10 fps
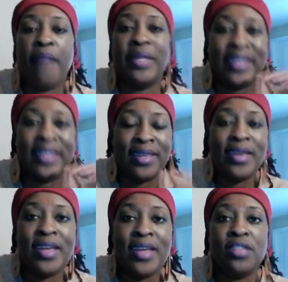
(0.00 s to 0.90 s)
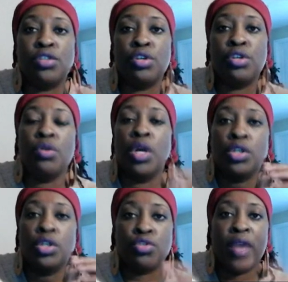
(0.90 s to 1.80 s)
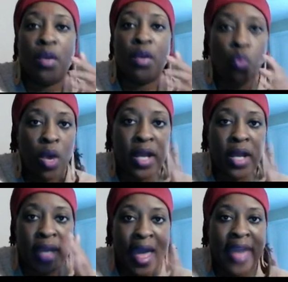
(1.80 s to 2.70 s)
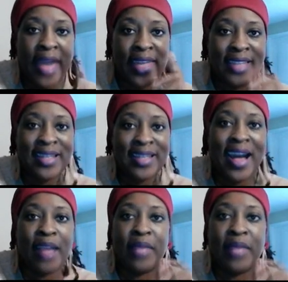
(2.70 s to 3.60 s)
But the key is to trade one at a time.